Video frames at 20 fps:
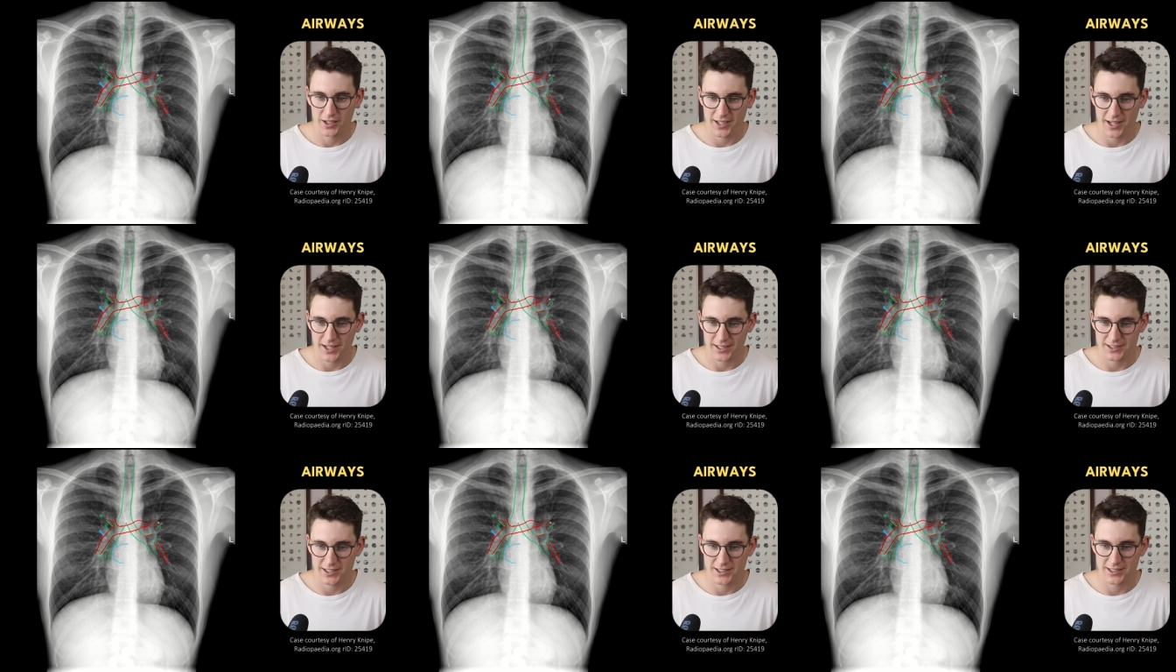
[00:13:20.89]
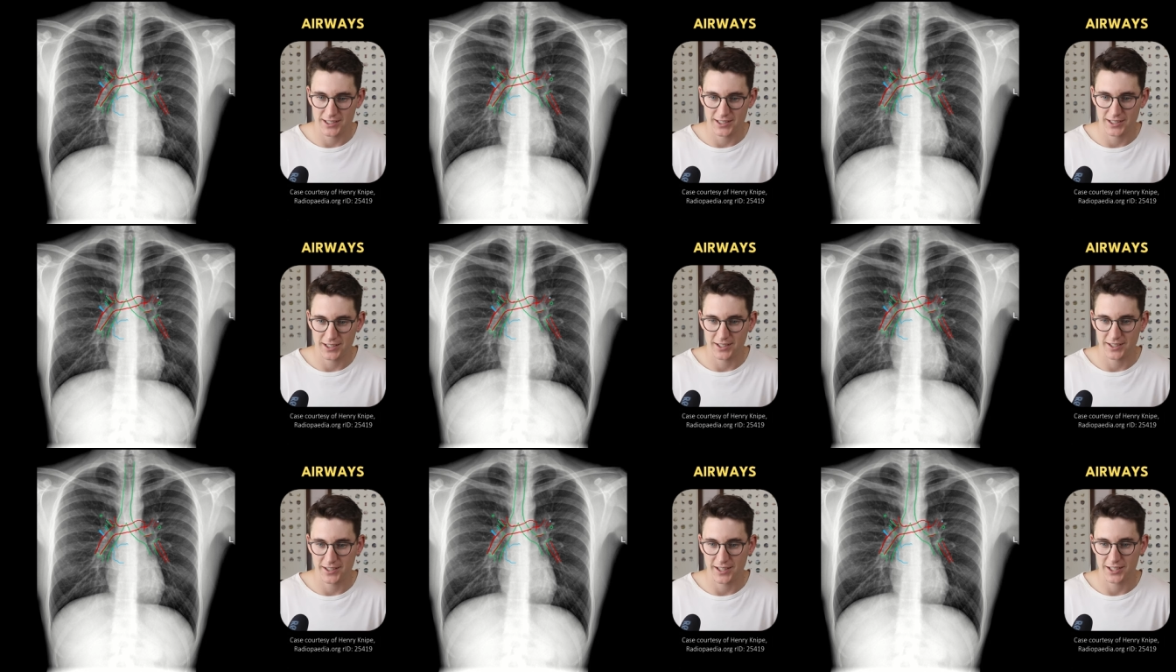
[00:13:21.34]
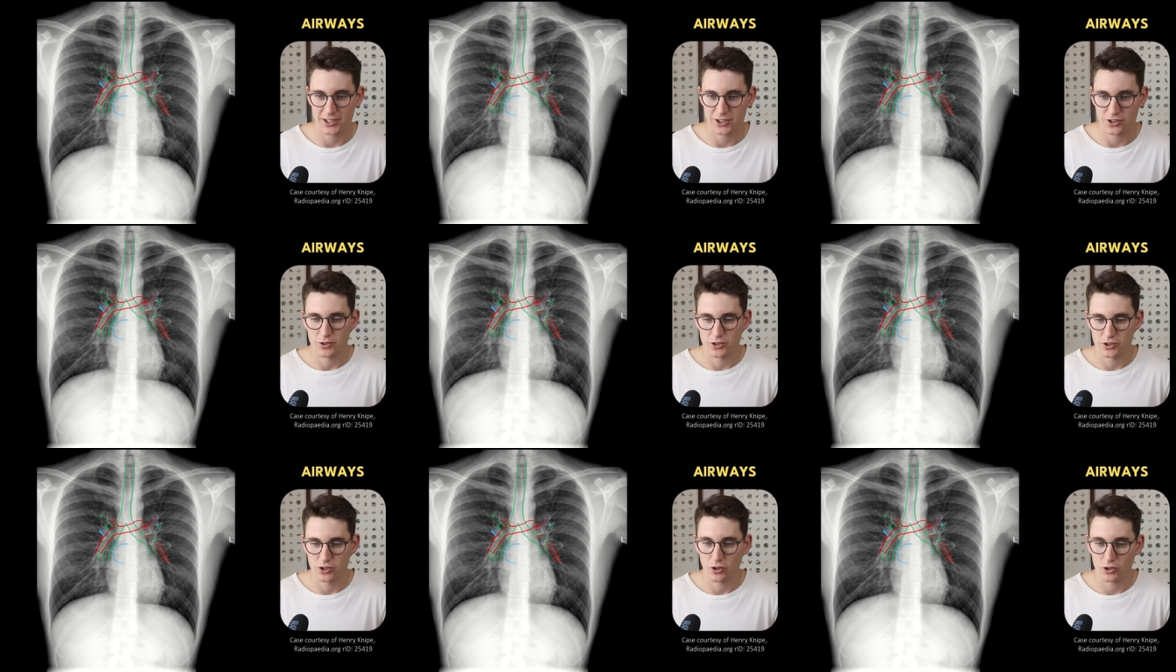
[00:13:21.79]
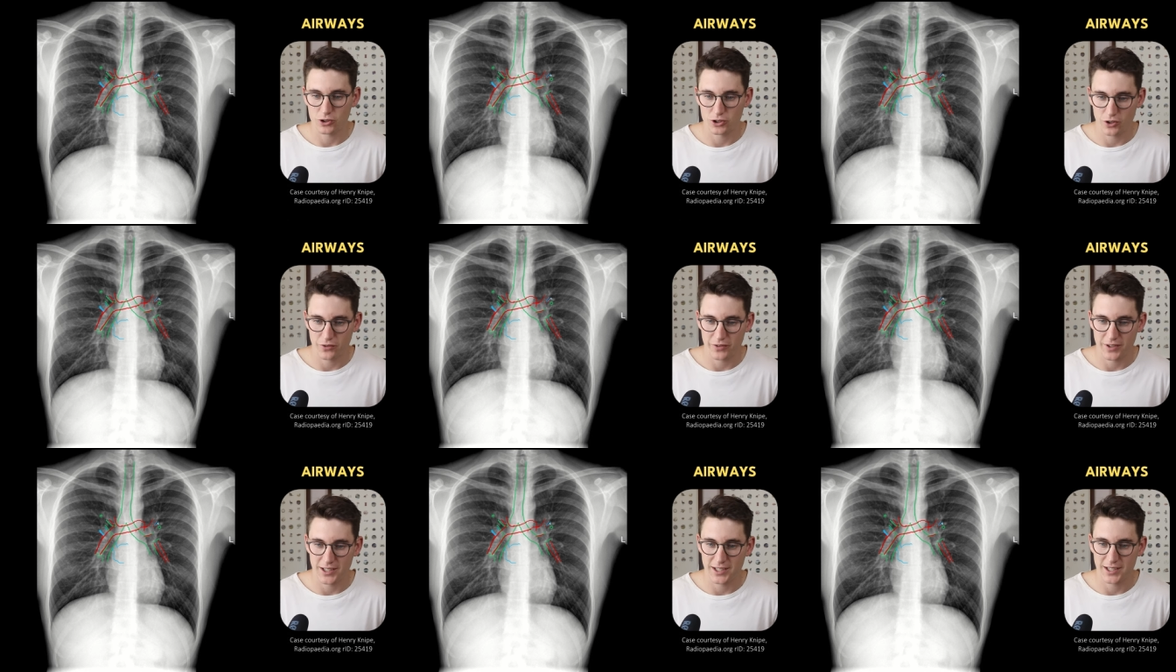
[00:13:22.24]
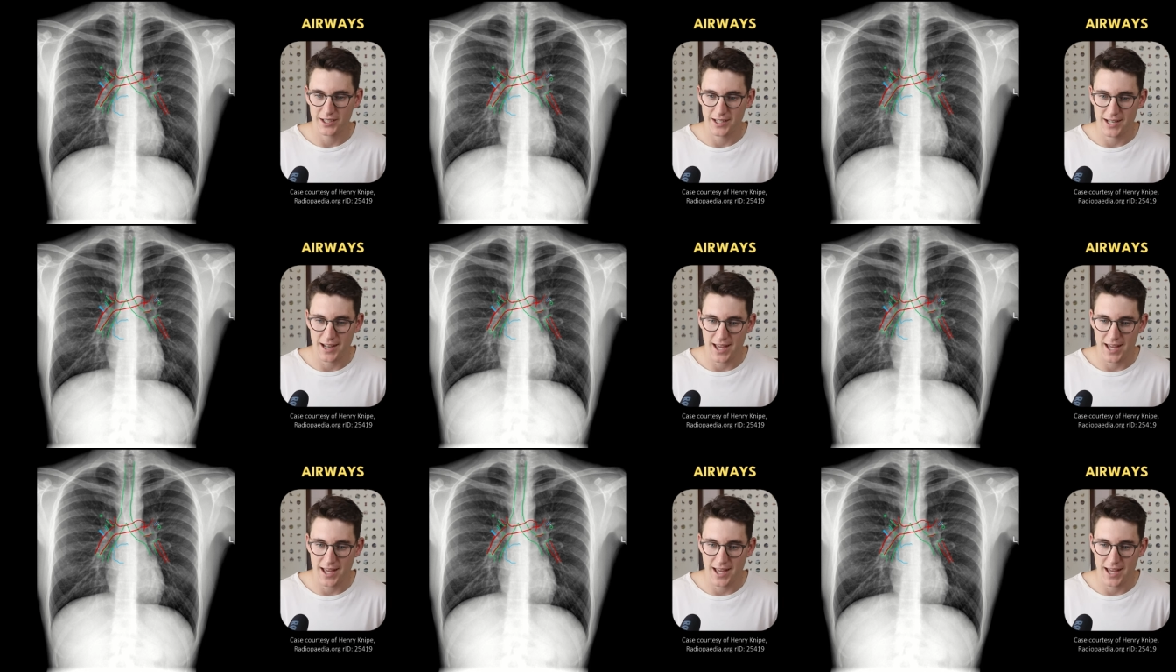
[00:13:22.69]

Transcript: density here that is a result of the